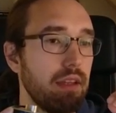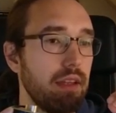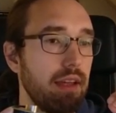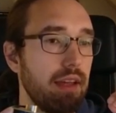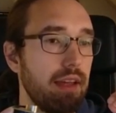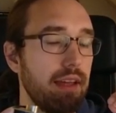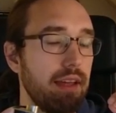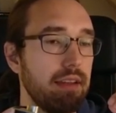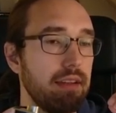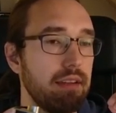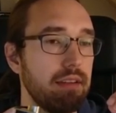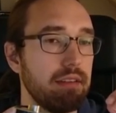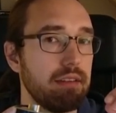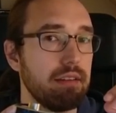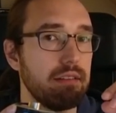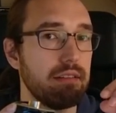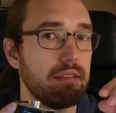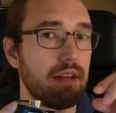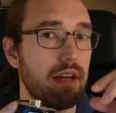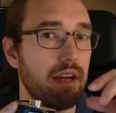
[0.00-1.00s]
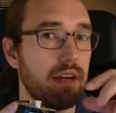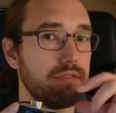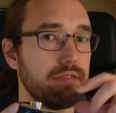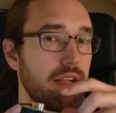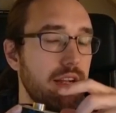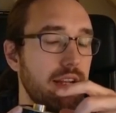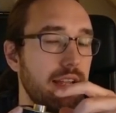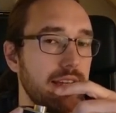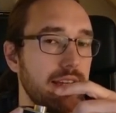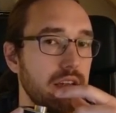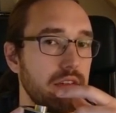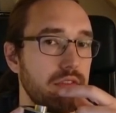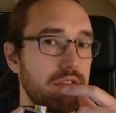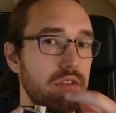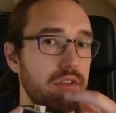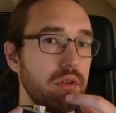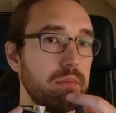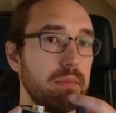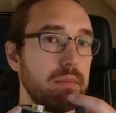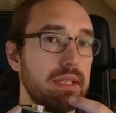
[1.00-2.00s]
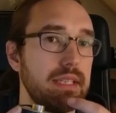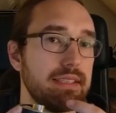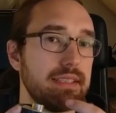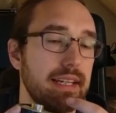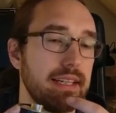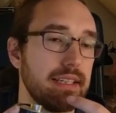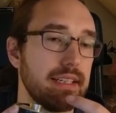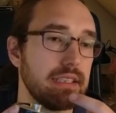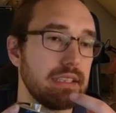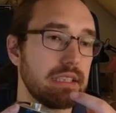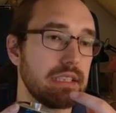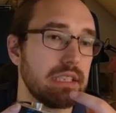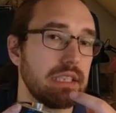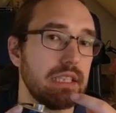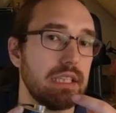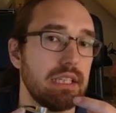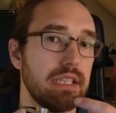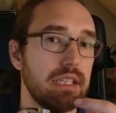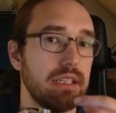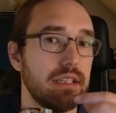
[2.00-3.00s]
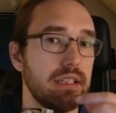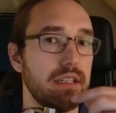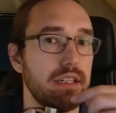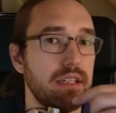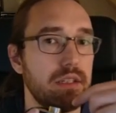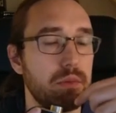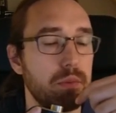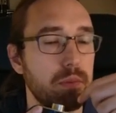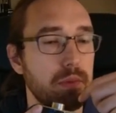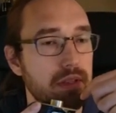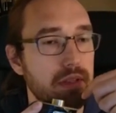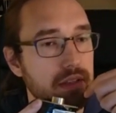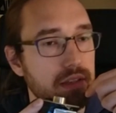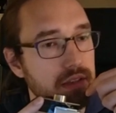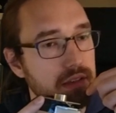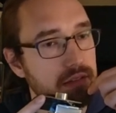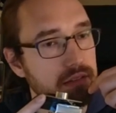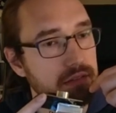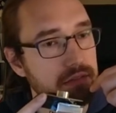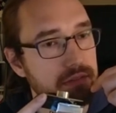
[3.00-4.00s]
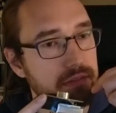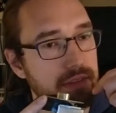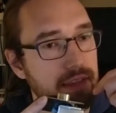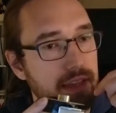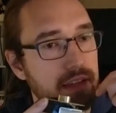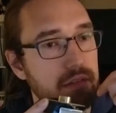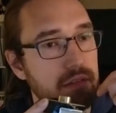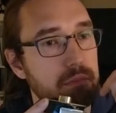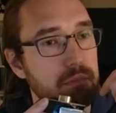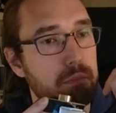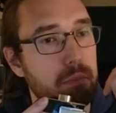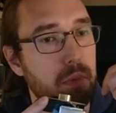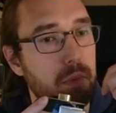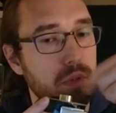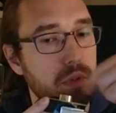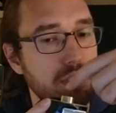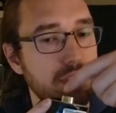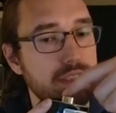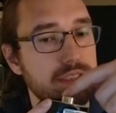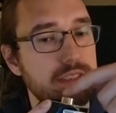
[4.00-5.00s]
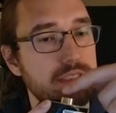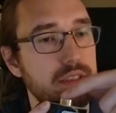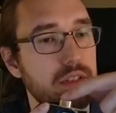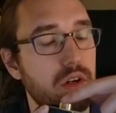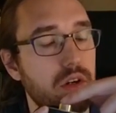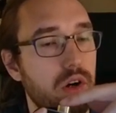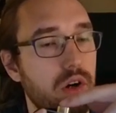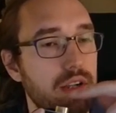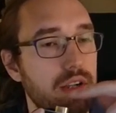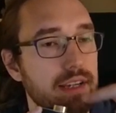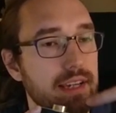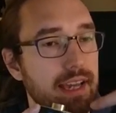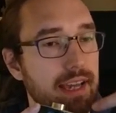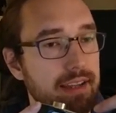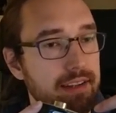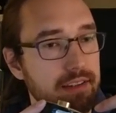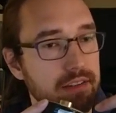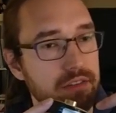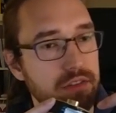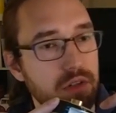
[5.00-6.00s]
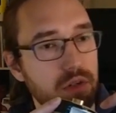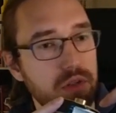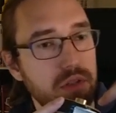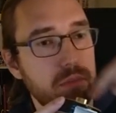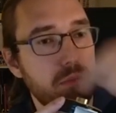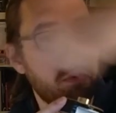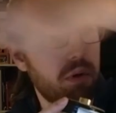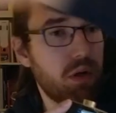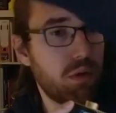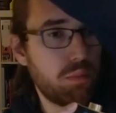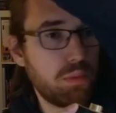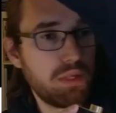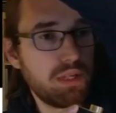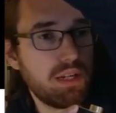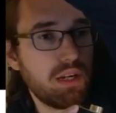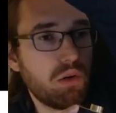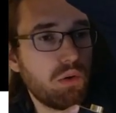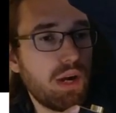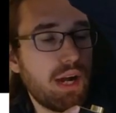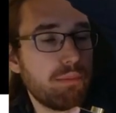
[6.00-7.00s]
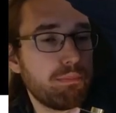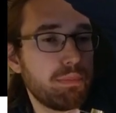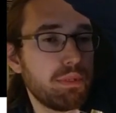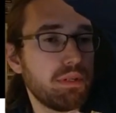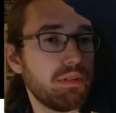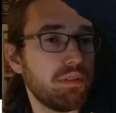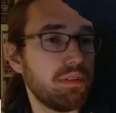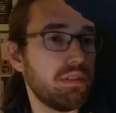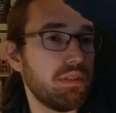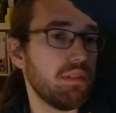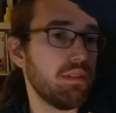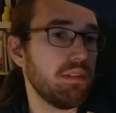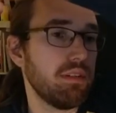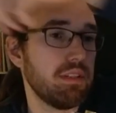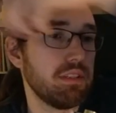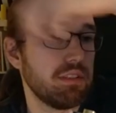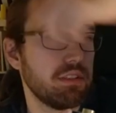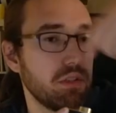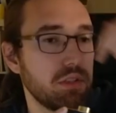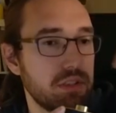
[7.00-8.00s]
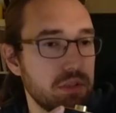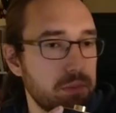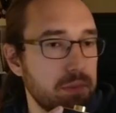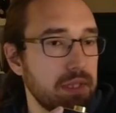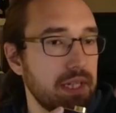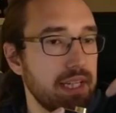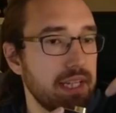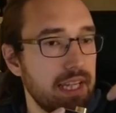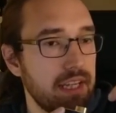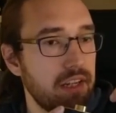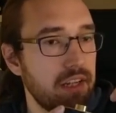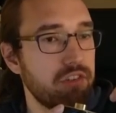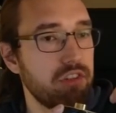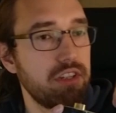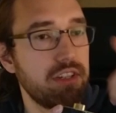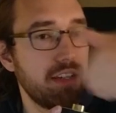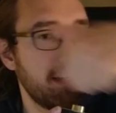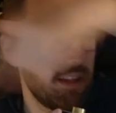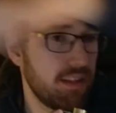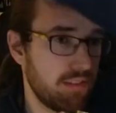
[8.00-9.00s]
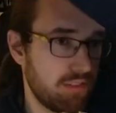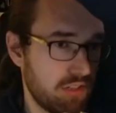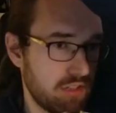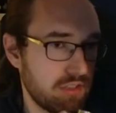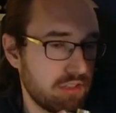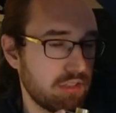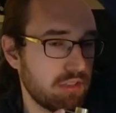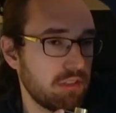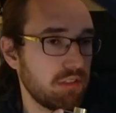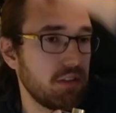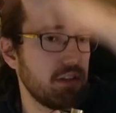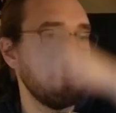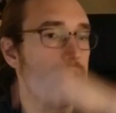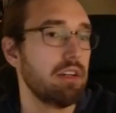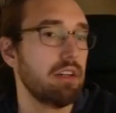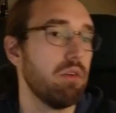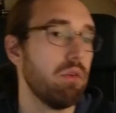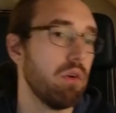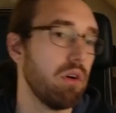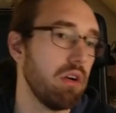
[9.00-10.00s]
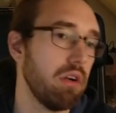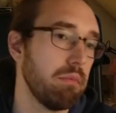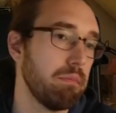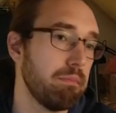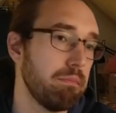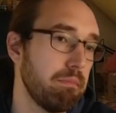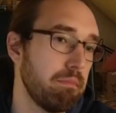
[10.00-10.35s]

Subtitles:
And after like a few milliseconds, it will then pulse the coil again. So the ball will go up. So it will get energy and just roll,